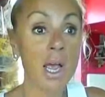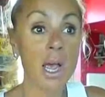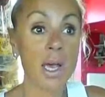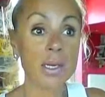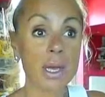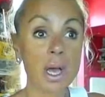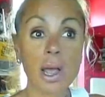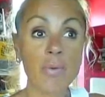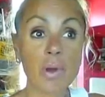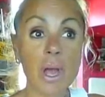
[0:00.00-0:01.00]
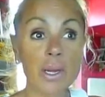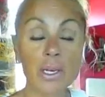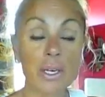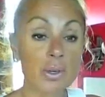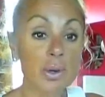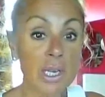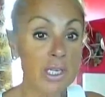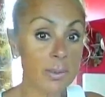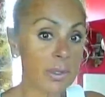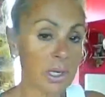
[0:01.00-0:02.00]
And have we gotten any new
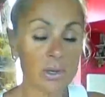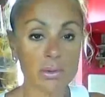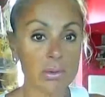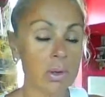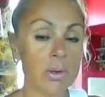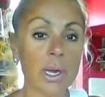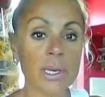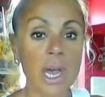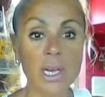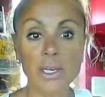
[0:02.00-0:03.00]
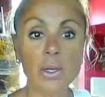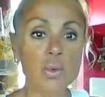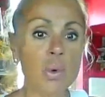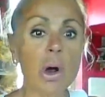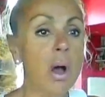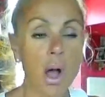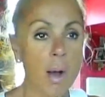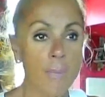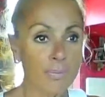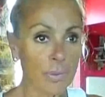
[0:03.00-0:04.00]
customers? I go, no, not yet. And he goes,
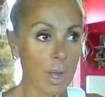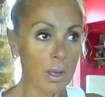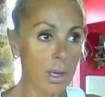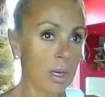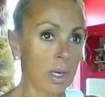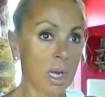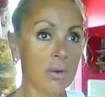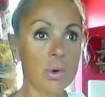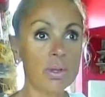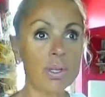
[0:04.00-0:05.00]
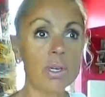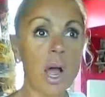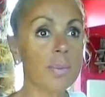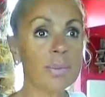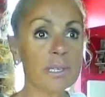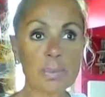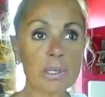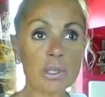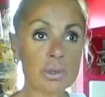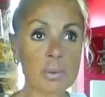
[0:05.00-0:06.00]
well, then I've just
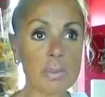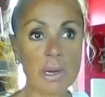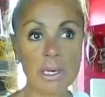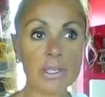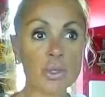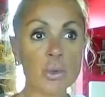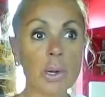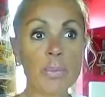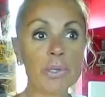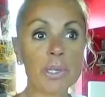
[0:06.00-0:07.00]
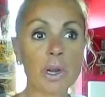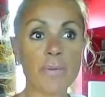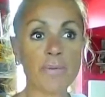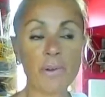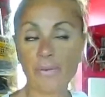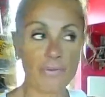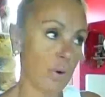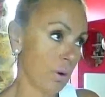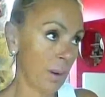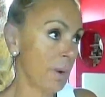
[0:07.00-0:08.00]
been losing money, this 20% off Fluff and
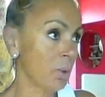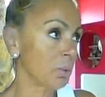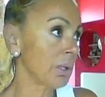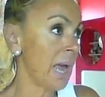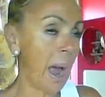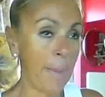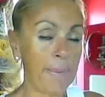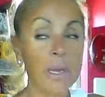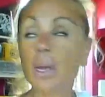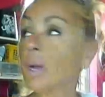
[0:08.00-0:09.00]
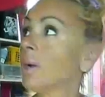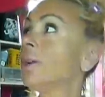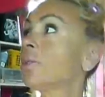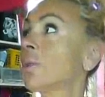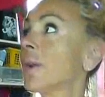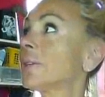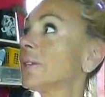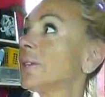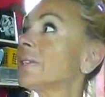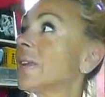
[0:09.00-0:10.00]
Fold. I'm not really happy. Now, granted,
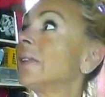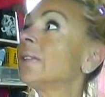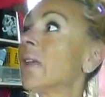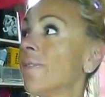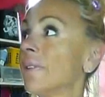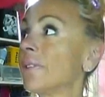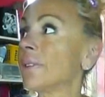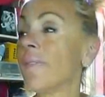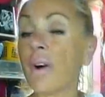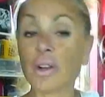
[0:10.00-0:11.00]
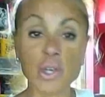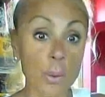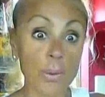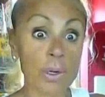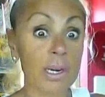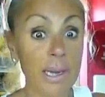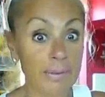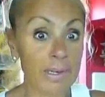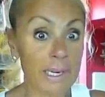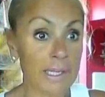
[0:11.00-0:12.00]
it's the 11th of October,
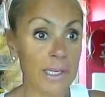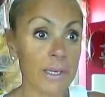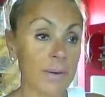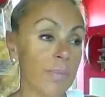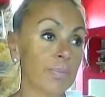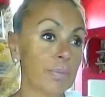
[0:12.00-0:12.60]
11 days in.